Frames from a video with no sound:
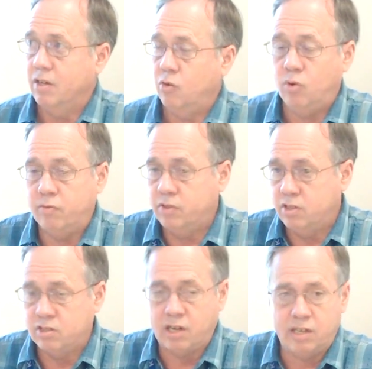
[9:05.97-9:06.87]
Whoever
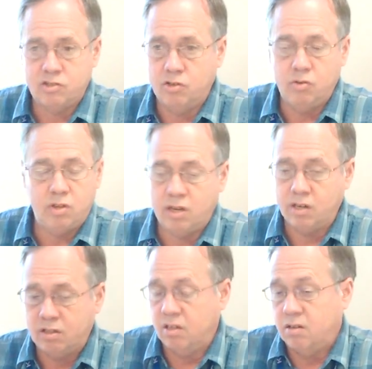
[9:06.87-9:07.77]
decides to do that,
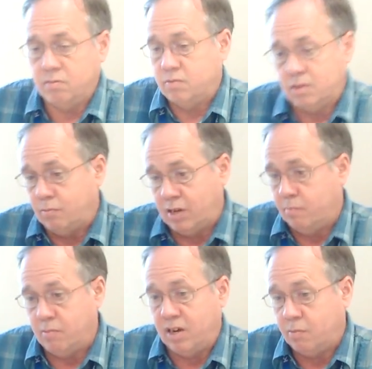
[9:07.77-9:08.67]
I think, in
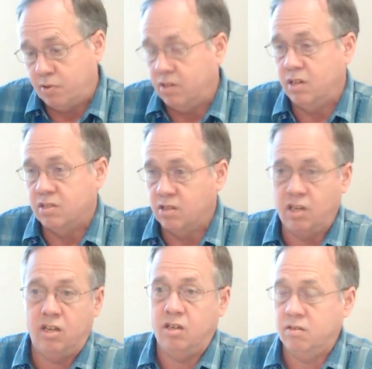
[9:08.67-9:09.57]
my opinion, is an
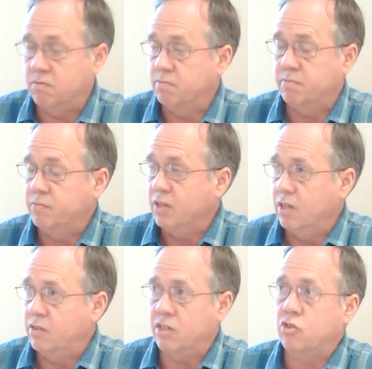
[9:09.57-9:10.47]
idiot.
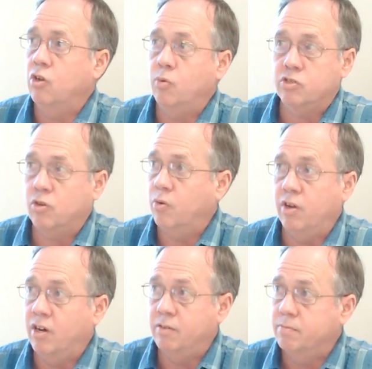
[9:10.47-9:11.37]
Doesn't know what's going
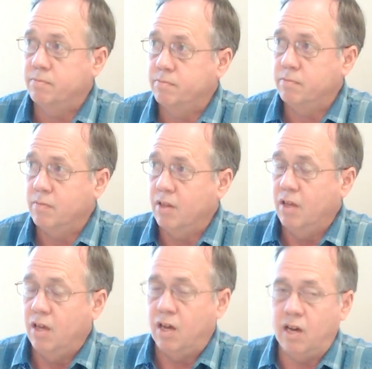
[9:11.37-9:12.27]

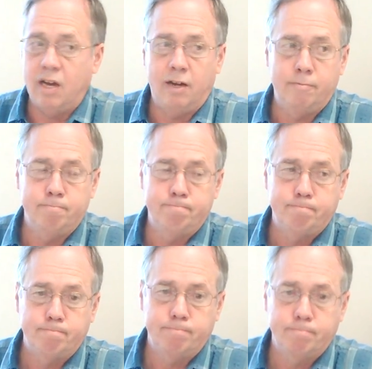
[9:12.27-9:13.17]
on.
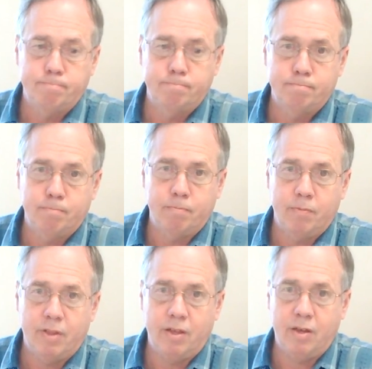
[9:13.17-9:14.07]

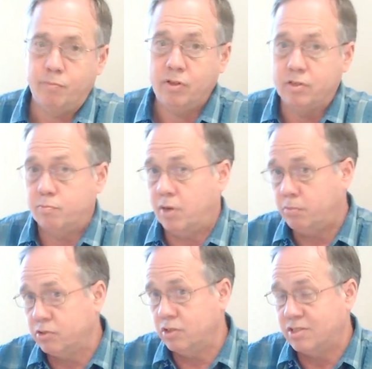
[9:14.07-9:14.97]
And please,
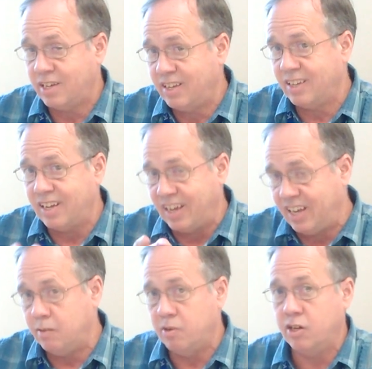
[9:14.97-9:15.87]
publish it. Send that to
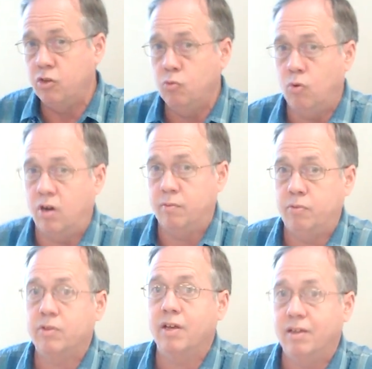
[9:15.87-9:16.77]
anybody you want.
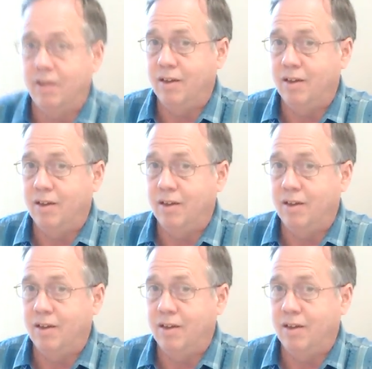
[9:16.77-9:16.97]
Put that.